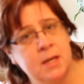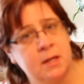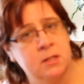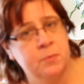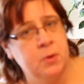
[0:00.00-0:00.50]
a
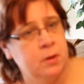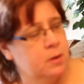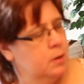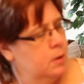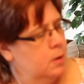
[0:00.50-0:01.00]

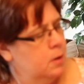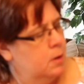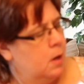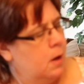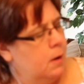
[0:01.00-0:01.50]
textbook
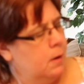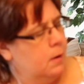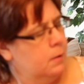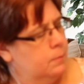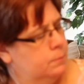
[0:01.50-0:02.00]

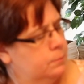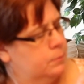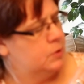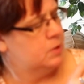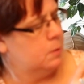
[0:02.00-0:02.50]

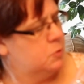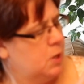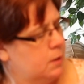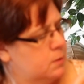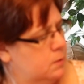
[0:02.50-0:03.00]

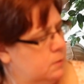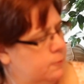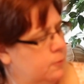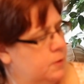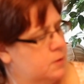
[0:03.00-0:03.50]
subject
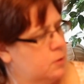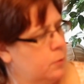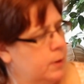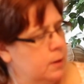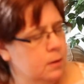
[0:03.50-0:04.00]
for this
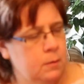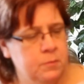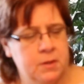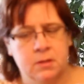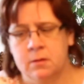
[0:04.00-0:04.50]

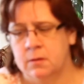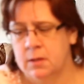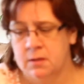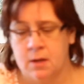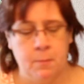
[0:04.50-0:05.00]
curriculum,
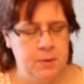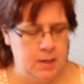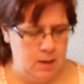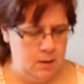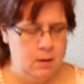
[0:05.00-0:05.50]
this
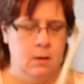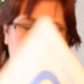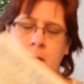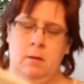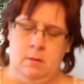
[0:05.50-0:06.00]
company.
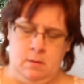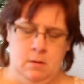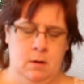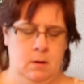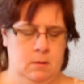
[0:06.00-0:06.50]

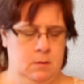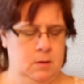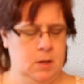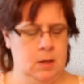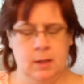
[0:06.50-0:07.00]

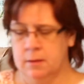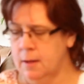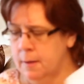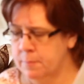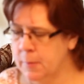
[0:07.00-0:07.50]
I kind of like
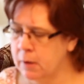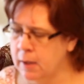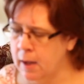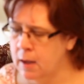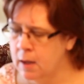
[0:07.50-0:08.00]
that.
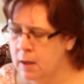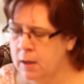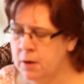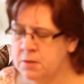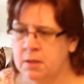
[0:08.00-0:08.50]
Okay,
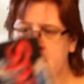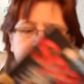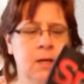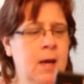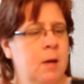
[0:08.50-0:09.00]
here's a
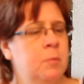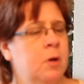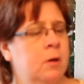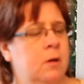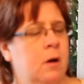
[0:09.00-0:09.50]
DK book